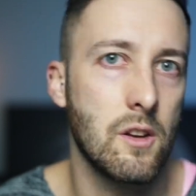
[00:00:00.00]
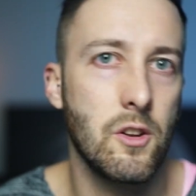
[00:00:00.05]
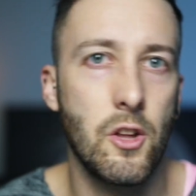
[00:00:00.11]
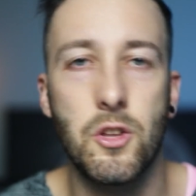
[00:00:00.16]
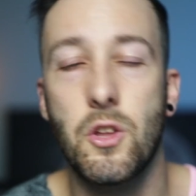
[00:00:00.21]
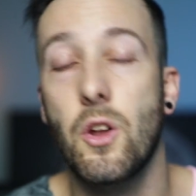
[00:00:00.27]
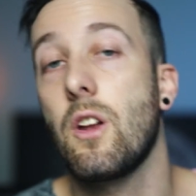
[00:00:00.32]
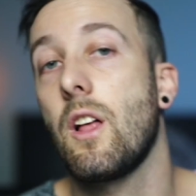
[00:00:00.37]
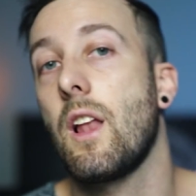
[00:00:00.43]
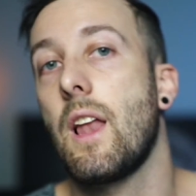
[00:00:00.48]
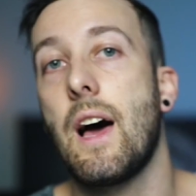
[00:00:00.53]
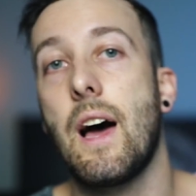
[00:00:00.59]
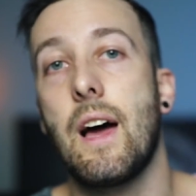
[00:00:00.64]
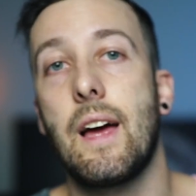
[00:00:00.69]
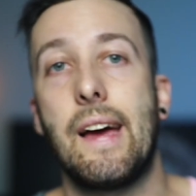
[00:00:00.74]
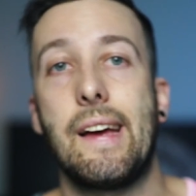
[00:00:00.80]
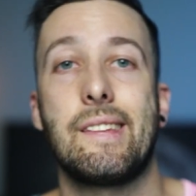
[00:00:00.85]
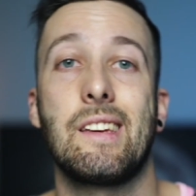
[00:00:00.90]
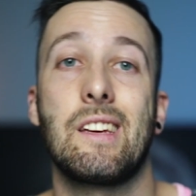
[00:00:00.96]
Not gonna
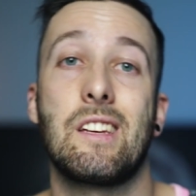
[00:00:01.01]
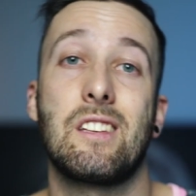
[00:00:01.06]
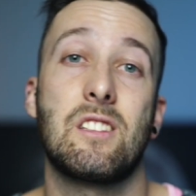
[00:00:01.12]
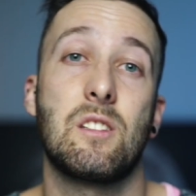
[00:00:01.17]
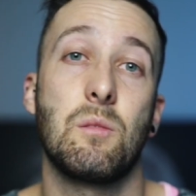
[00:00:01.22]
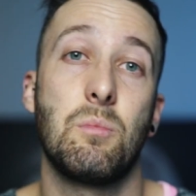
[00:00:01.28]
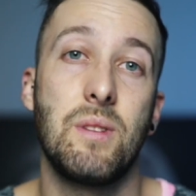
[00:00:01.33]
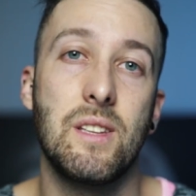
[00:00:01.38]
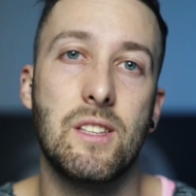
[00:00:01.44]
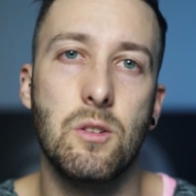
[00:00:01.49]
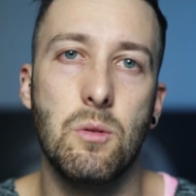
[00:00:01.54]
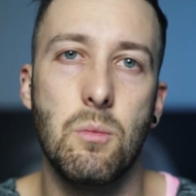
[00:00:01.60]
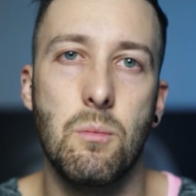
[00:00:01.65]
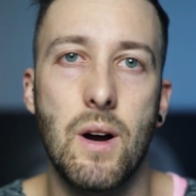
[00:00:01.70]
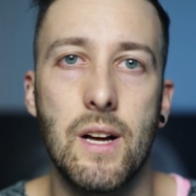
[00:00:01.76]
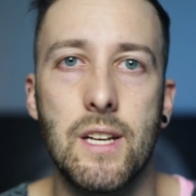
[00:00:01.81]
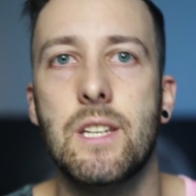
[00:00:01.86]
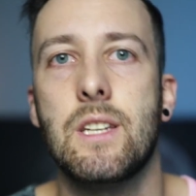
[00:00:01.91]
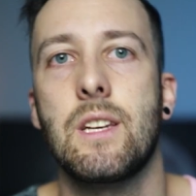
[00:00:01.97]
lie, I think it's a bit too
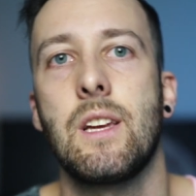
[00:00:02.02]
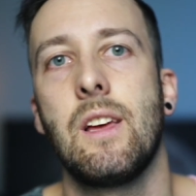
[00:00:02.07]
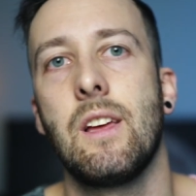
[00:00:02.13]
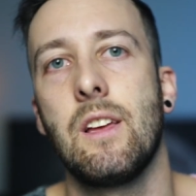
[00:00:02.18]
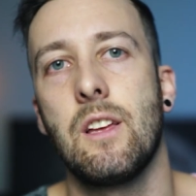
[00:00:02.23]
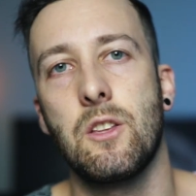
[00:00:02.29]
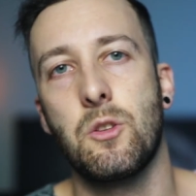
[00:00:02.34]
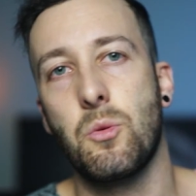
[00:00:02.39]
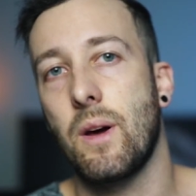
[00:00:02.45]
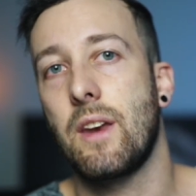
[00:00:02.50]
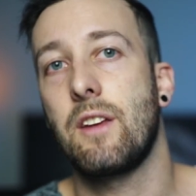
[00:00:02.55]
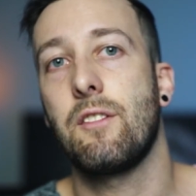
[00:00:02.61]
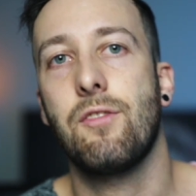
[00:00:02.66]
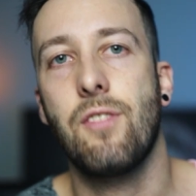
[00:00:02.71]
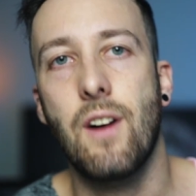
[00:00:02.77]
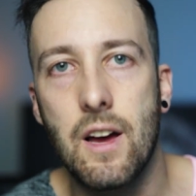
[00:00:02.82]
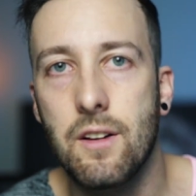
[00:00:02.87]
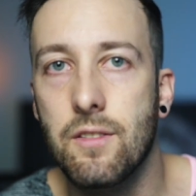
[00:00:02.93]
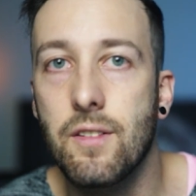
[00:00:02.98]
much.
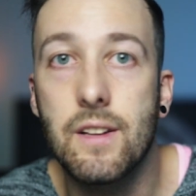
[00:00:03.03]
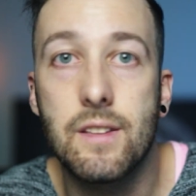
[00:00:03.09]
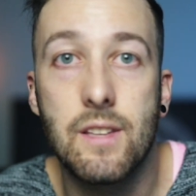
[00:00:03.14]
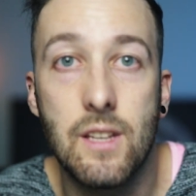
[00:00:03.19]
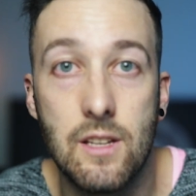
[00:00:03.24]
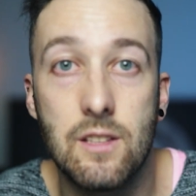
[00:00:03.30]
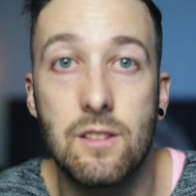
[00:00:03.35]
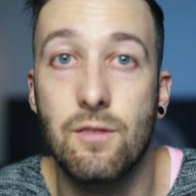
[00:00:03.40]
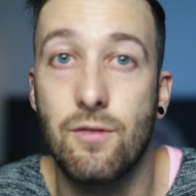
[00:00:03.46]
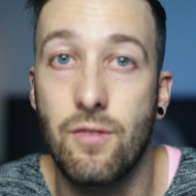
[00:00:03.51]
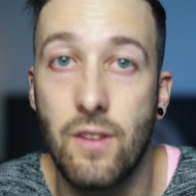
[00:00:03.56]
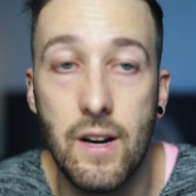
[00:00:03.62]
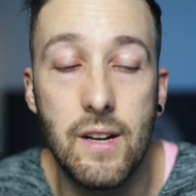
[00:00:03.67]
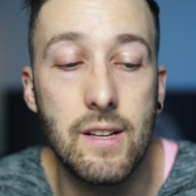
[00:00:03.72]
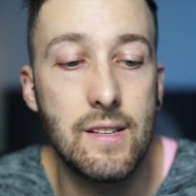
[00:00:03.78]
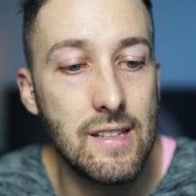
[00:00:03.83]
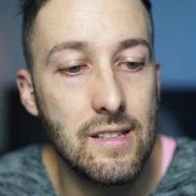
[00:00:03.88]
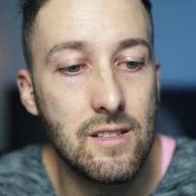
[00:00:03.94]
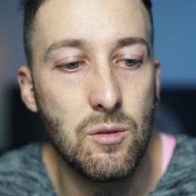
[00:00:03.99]
25 I think is a
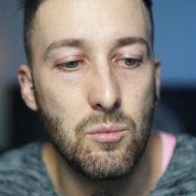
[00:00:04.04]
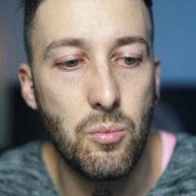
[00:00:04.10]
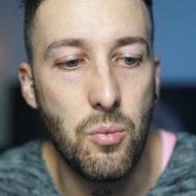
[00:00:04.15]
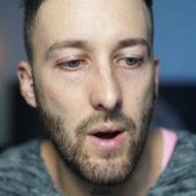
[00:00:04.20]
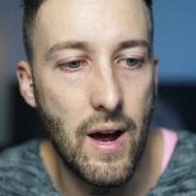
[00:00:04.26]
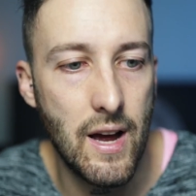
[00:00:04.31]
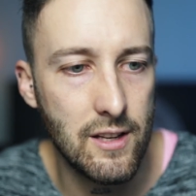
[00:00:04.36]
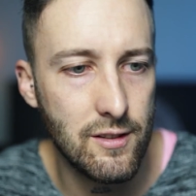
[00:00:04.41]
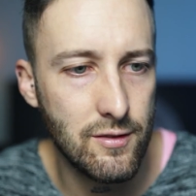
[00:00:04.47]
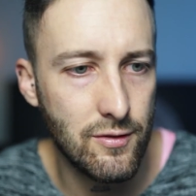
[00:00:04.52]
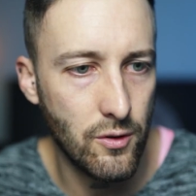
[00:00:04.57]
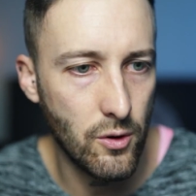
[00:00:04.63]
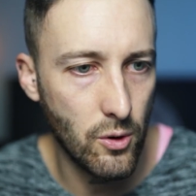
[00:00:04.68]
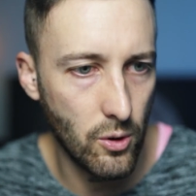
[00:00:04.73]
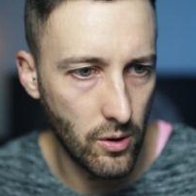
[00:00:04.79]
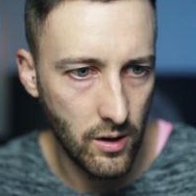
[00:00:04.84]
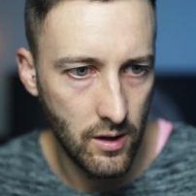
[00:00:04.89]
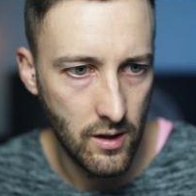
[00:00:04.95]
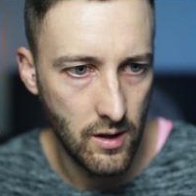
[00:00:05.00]
very decent price
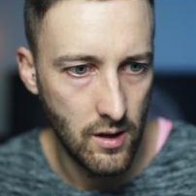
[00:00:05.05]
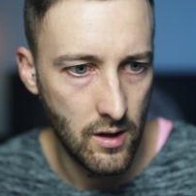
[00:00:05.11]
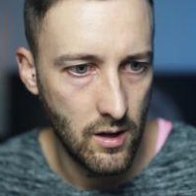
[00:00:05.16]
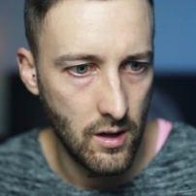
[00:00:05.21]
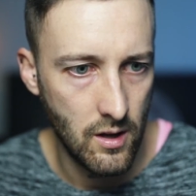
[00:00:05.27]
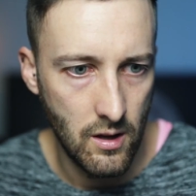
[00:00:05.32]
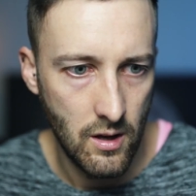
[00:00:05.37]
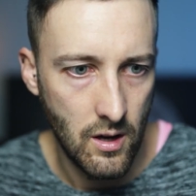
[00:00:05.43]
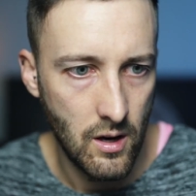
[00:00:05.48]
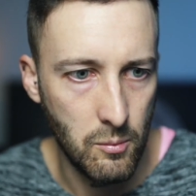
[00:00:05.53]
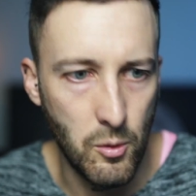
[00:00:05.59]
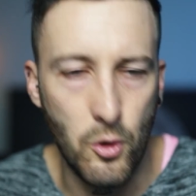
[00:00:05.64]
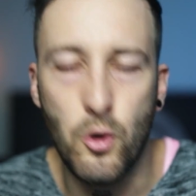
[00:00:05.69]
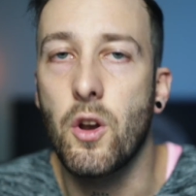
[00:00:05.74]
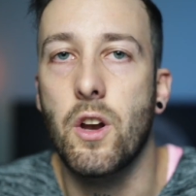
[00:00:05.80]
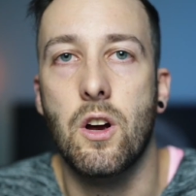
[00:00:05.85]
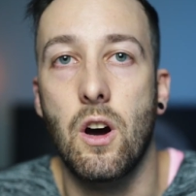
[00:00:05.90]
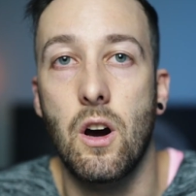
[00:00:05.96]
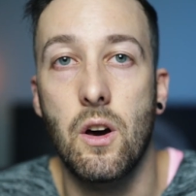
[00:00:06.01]
for, I'm not
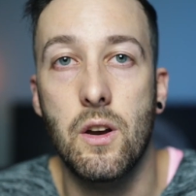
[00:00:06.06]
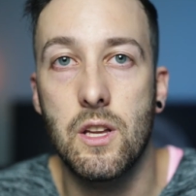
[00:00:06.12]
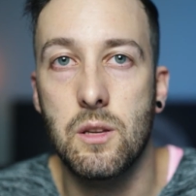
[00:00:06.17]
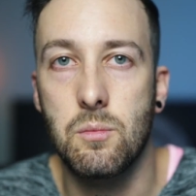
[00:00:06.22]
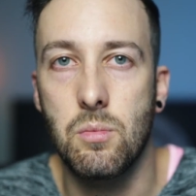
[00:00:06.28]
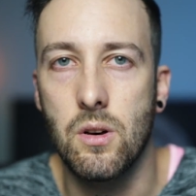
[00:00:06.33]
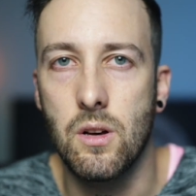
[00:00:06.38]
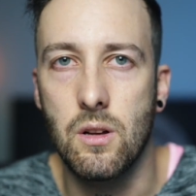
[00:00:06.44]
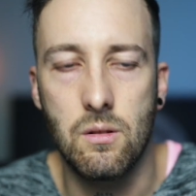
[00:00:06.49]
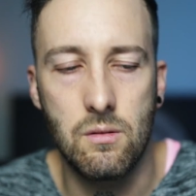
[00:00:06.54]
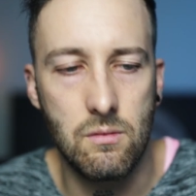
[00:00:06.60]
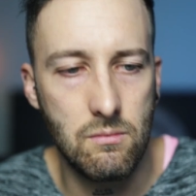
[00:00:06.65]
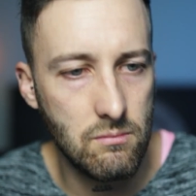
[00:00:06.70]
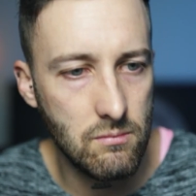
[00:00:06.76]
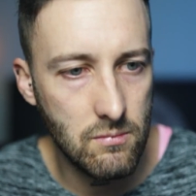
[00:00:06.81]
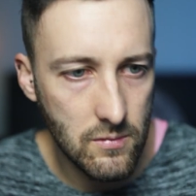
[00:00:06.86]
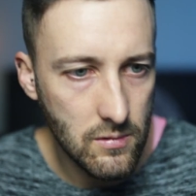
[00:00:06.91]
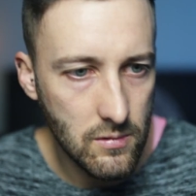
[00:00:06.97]
gonna count it, but